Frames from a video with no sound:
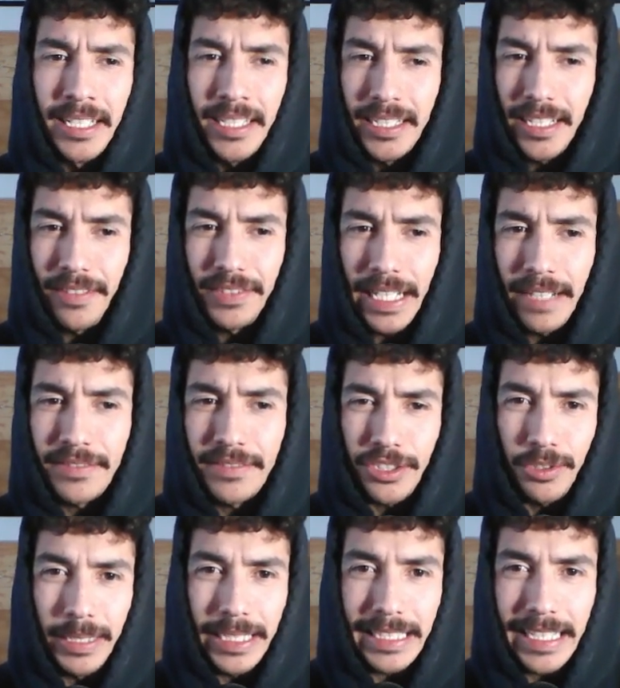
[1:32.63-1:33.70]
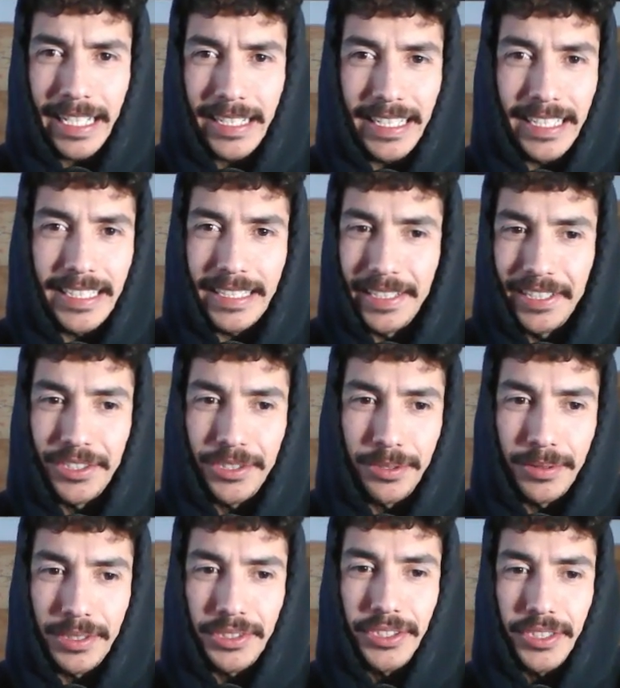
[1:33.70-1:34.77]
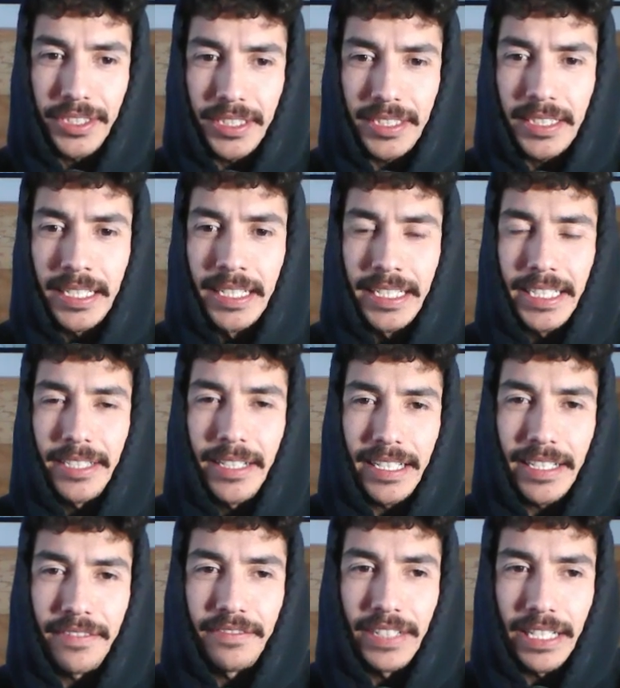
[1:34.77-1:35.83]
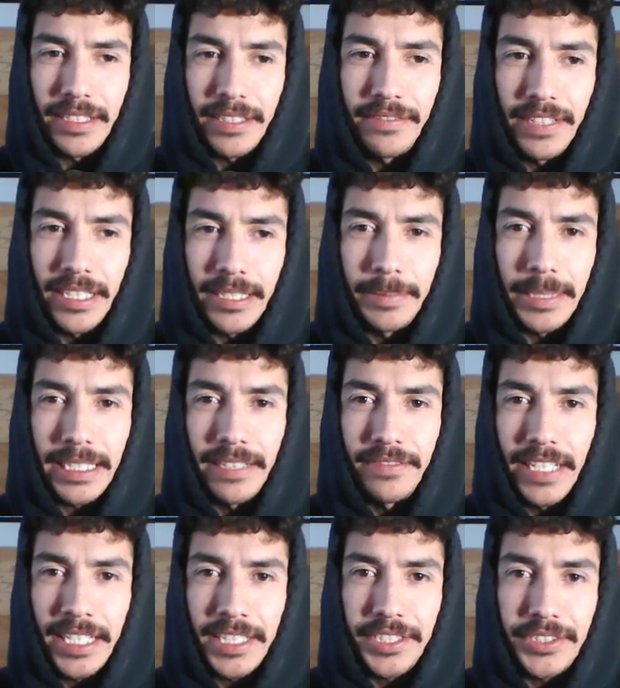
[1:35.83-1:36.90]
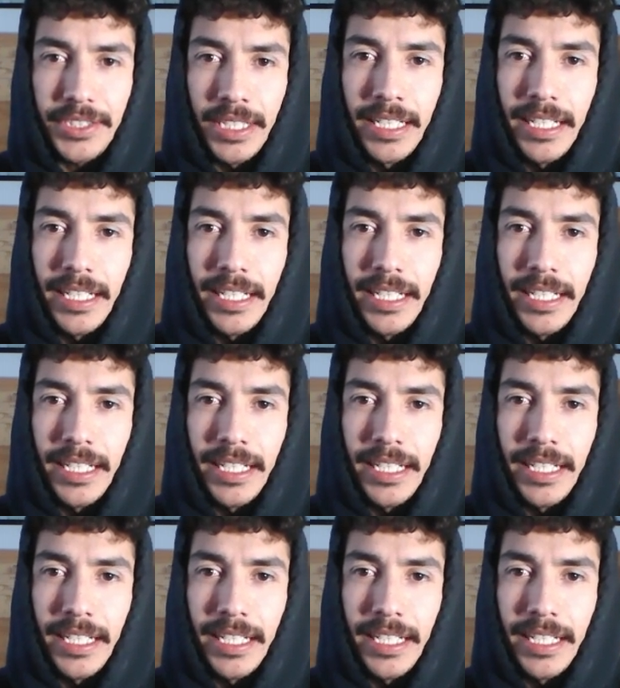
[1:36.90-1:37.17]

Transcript: If they have to swing that 8 into the Sugar, you're at a very, very big advantage,